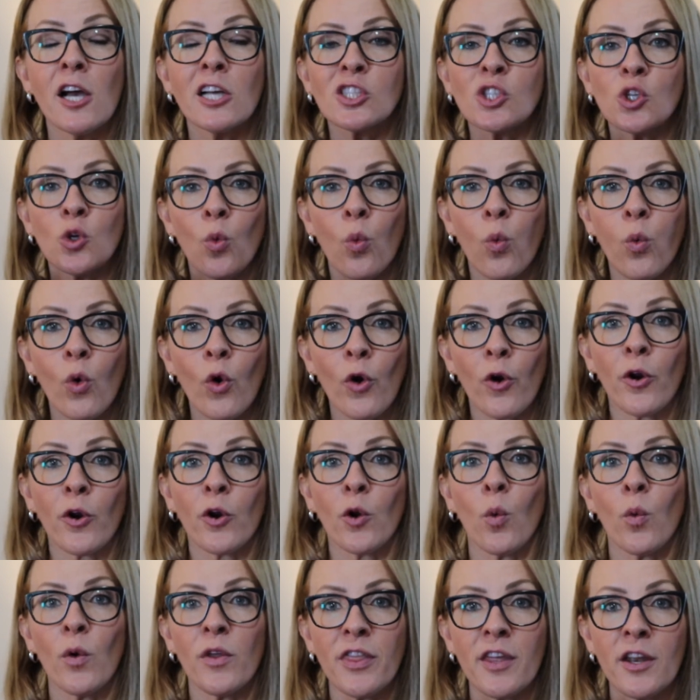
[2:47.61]
to
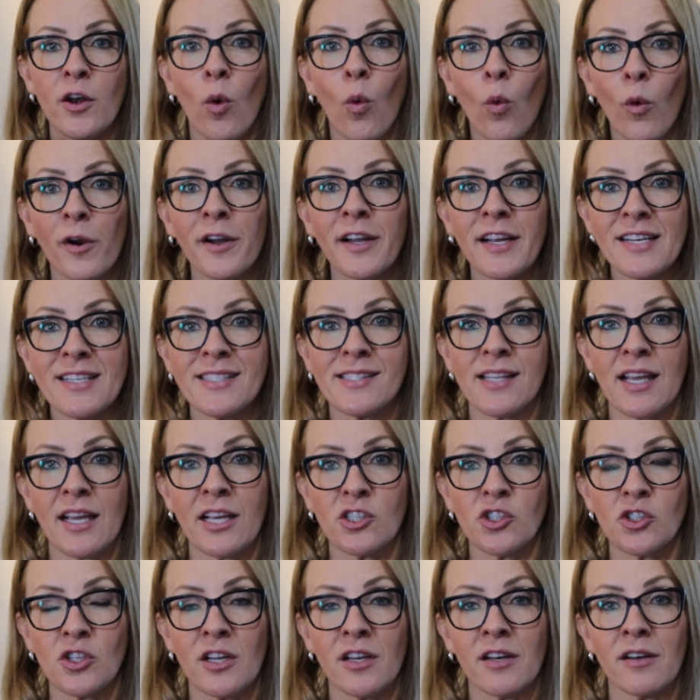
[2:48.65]
work with an
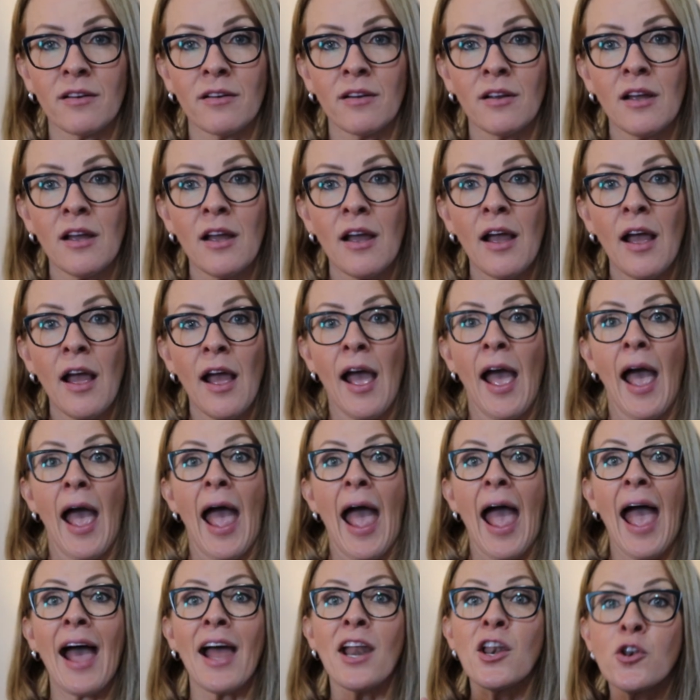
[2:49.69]
organization
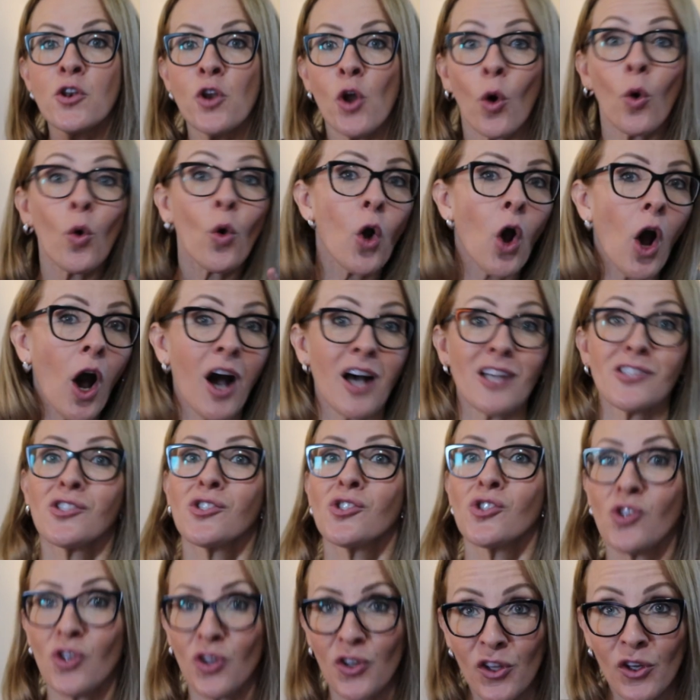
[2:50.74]
at no
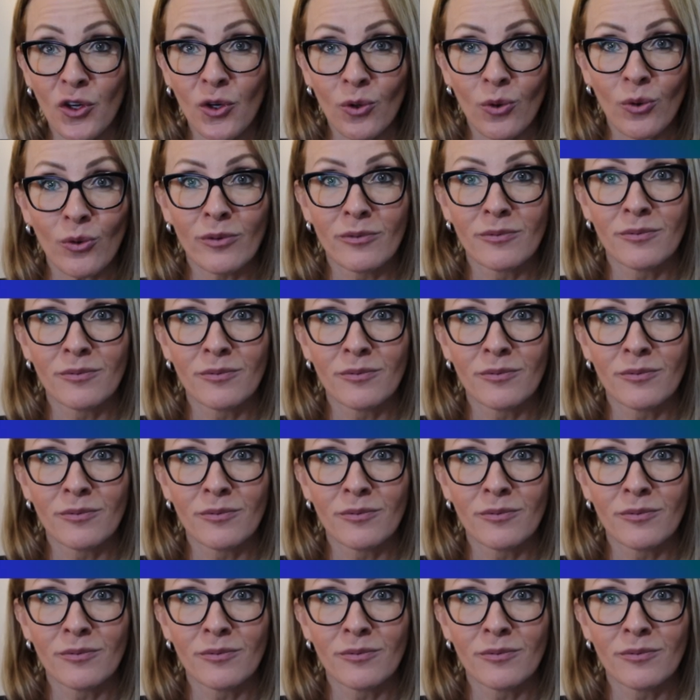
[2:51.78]
cost to you.